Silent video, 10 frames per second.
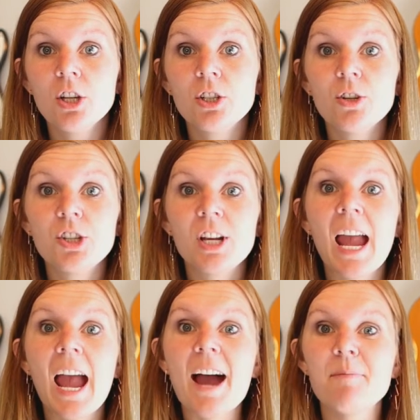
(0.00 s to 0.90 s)
So she
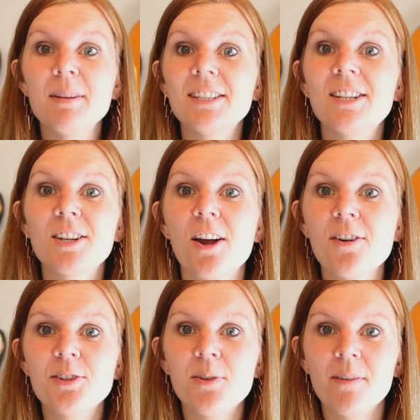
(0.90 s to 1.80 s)
happens to
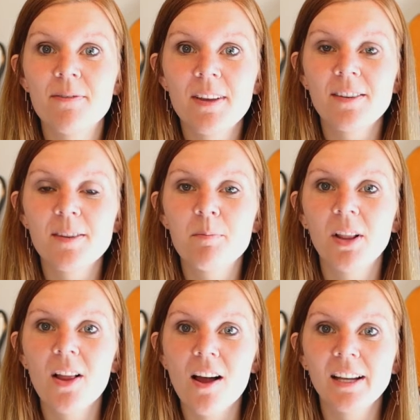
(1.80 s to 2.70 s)
go to a field
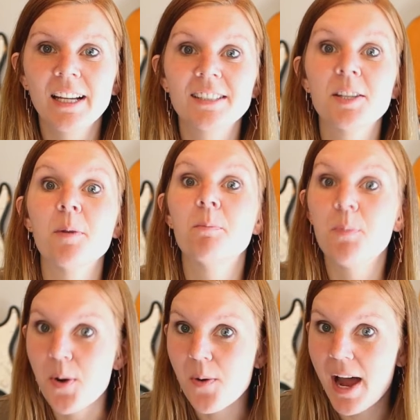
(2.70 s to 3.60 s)
belonging to
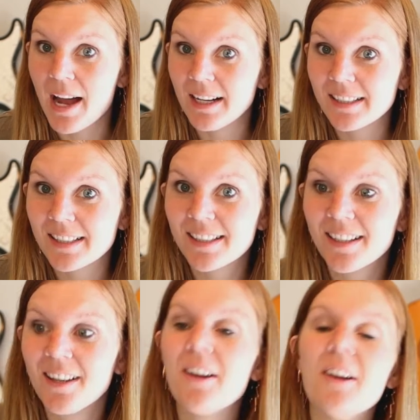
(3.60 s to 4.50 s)
Boaz,
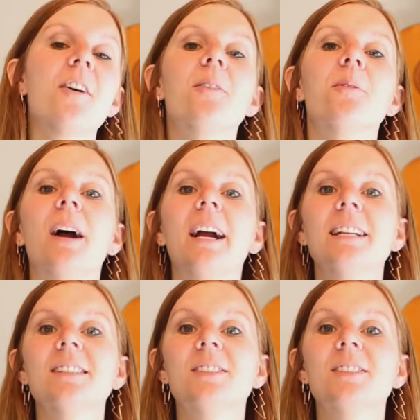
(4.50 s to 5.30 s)
right?